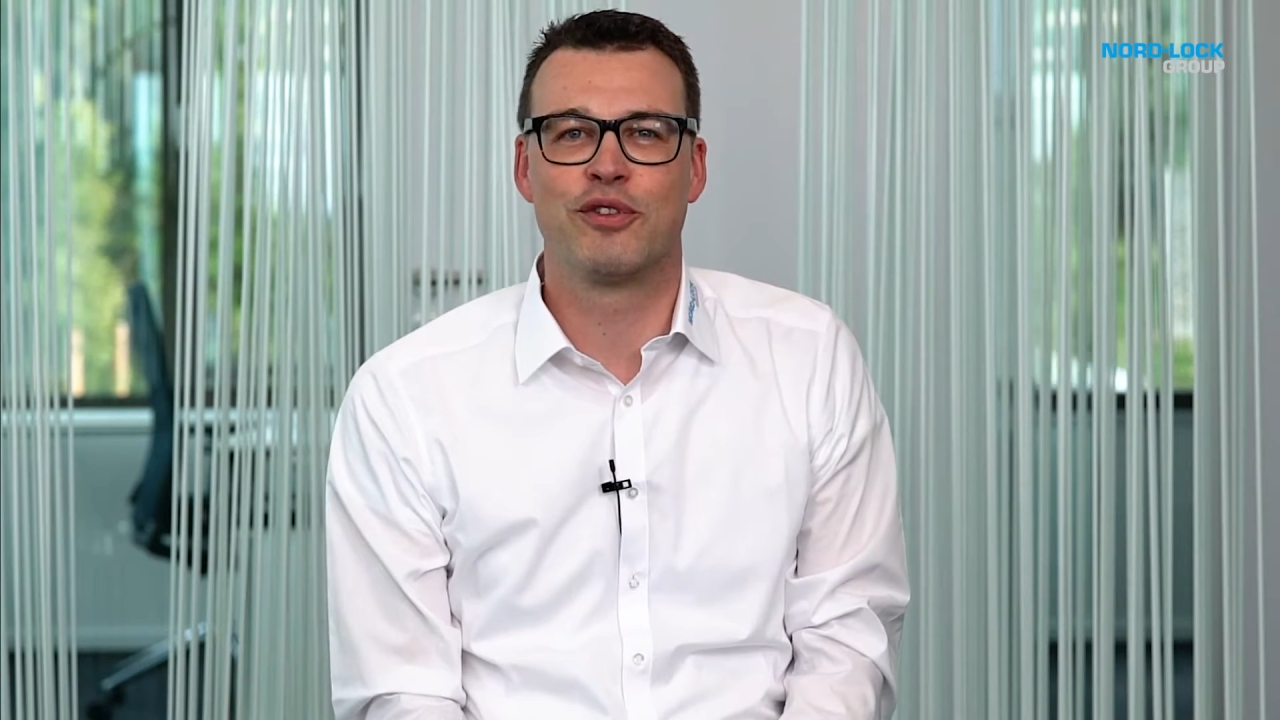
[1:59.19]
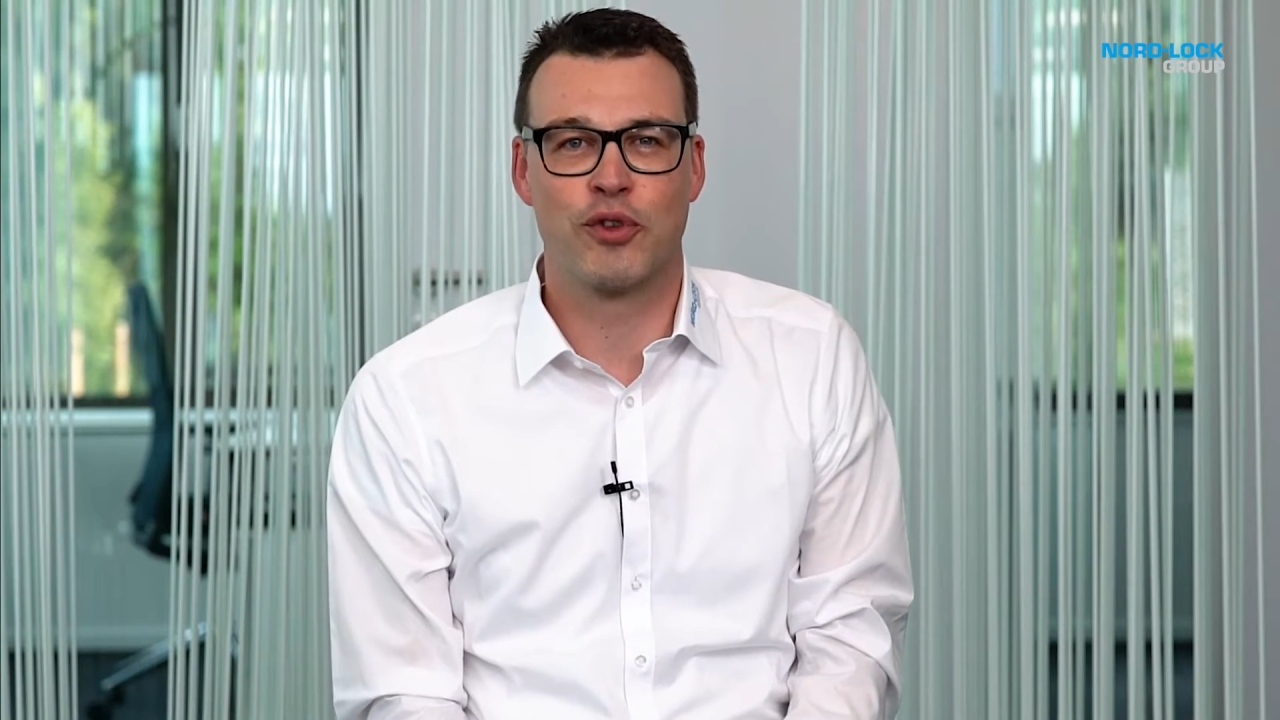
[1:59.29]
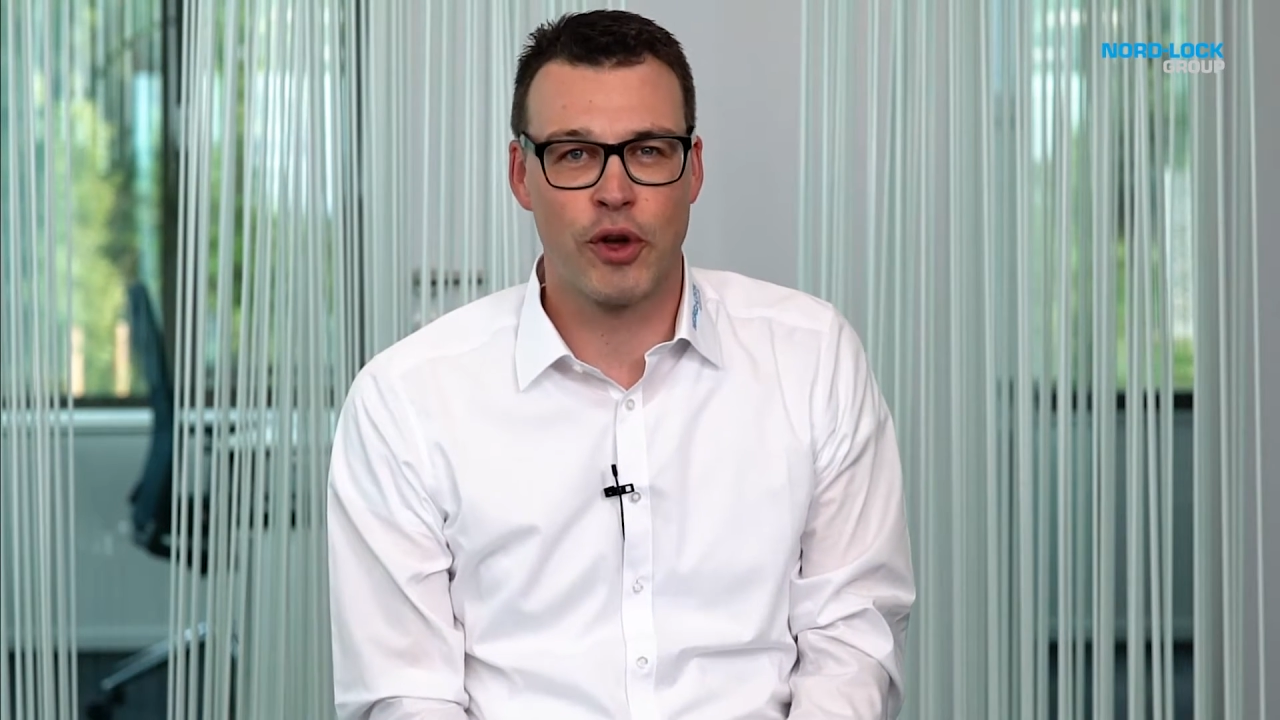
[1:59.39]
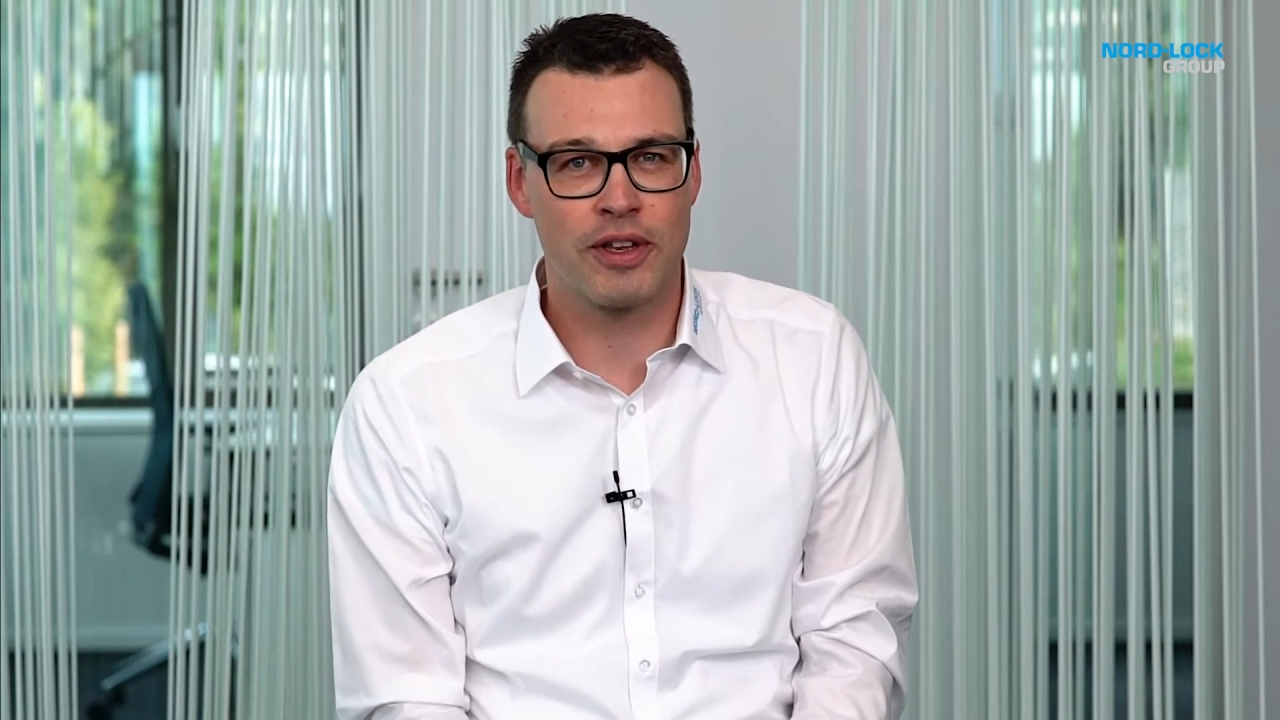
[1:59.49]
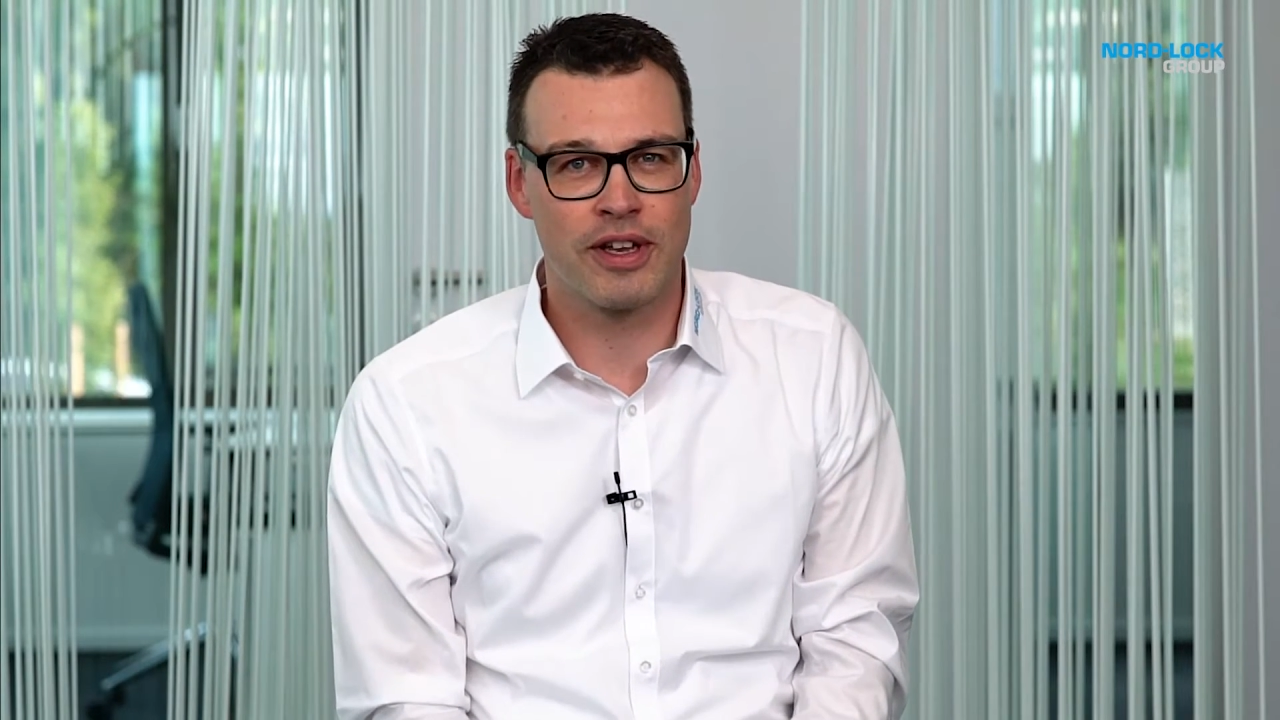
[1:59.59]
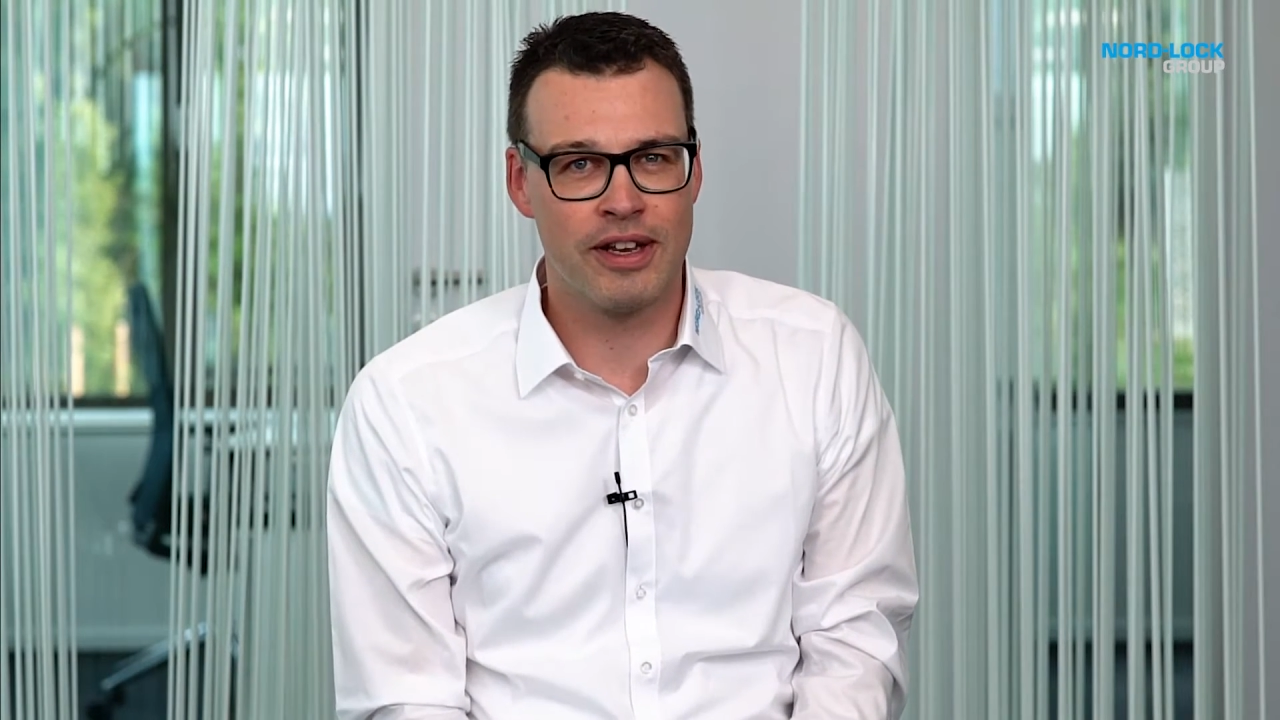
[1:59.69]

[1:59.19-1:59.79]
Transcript: certain